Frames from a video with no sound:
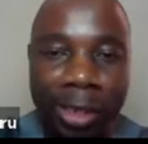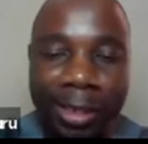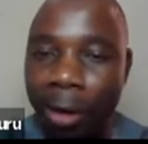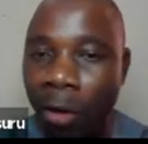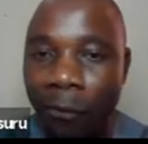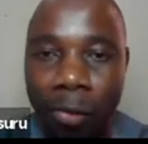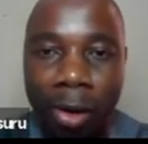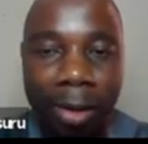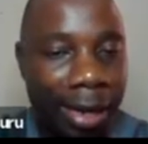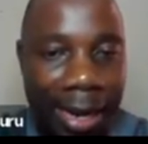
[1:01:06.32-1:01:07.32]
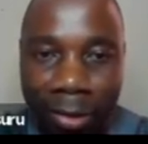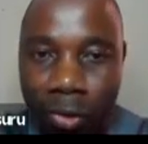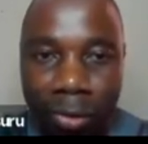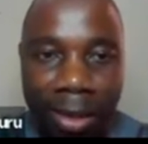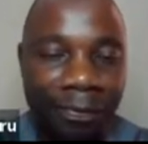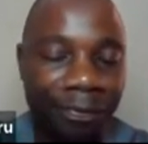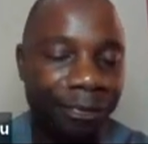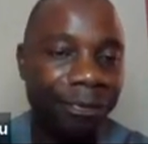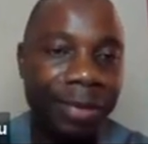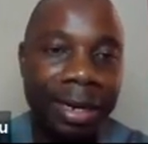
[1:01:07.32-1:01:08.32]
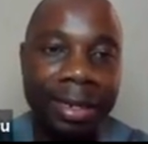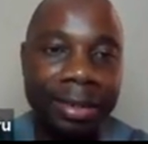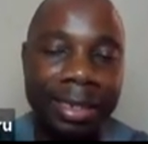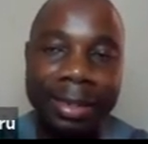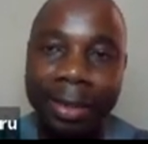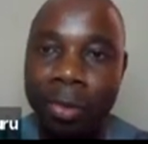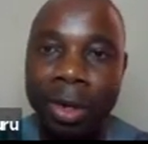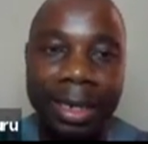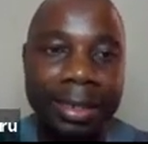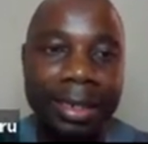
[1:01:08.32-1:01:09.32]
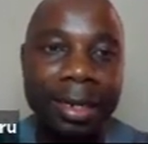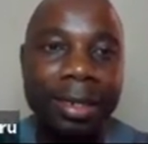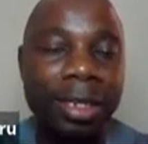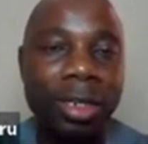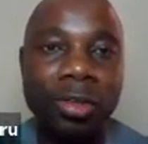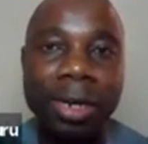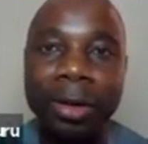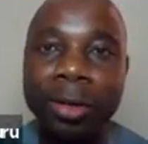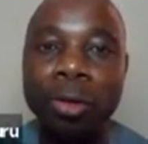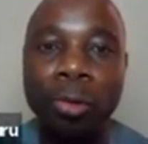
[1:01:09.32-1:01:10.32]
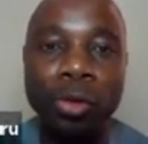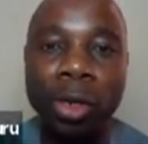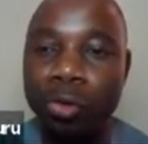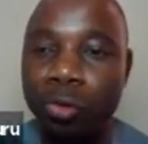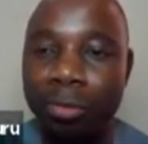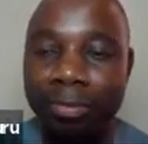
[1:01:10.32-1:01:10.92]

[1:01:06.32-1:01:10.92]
just a rough work. We can do a very interesting work later. So I don't know who's going to